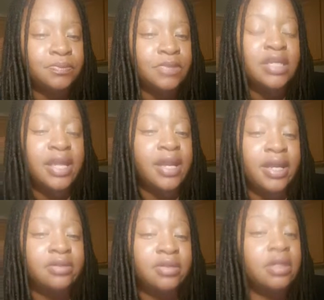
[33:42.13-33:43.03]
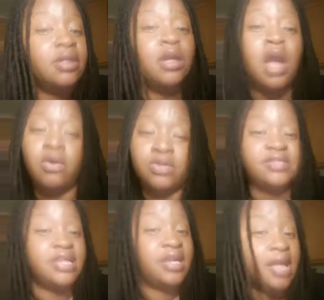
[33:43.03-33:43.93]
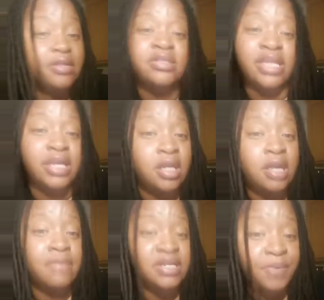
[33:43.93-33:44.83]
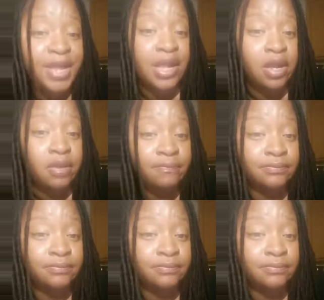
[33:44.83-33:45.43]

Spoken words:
Yeah. Oh, see, Miss Pam,